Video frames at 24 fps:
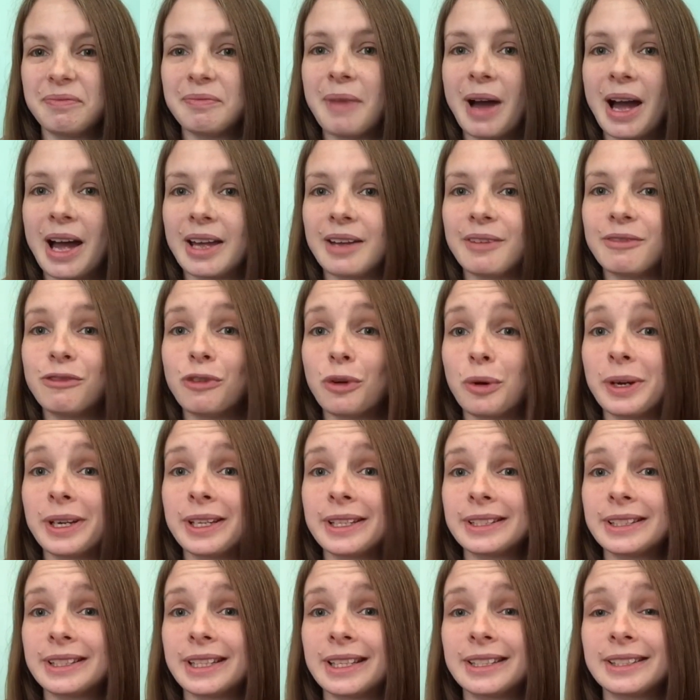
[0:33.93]
My
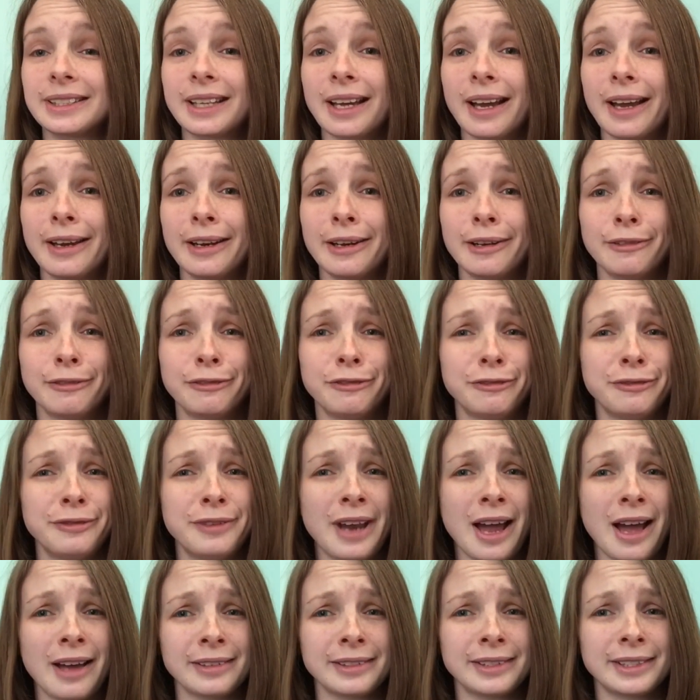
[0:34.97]
voice is kind of
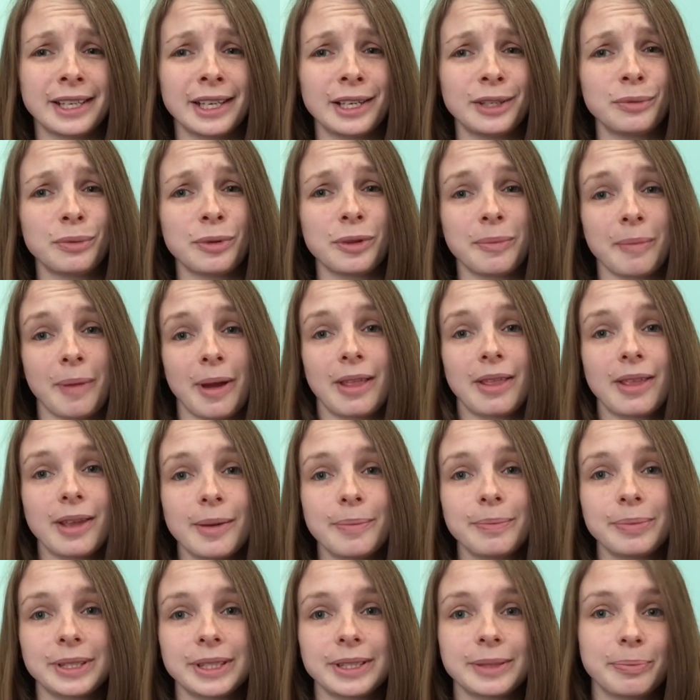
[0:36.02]
not synced with my
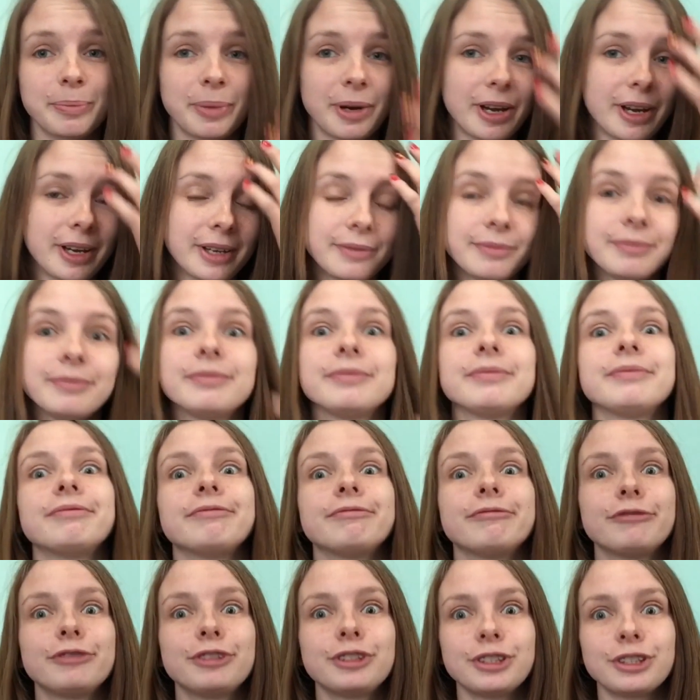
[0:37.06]
lips, but
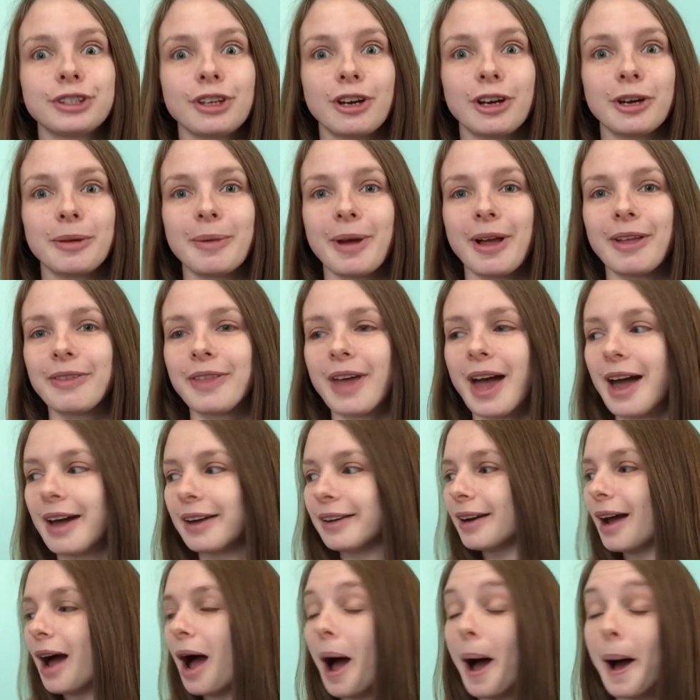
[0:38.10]
sorry about
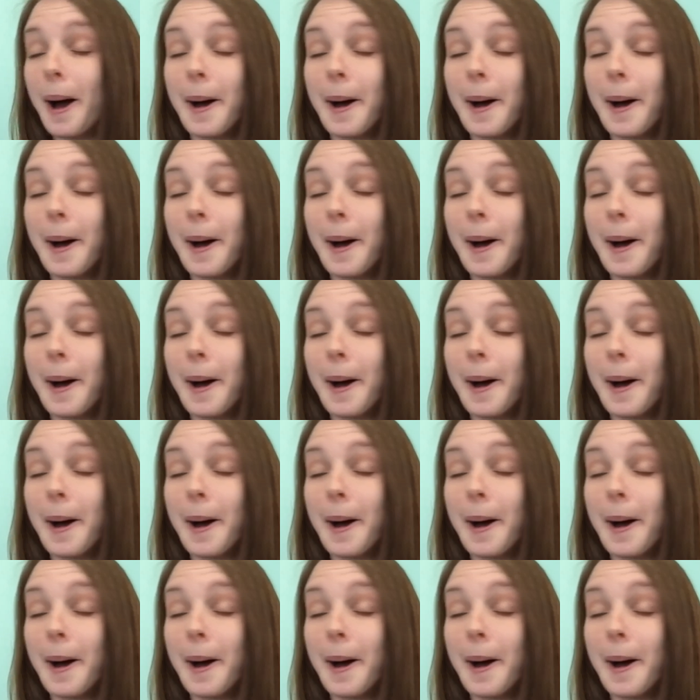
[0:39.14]
that.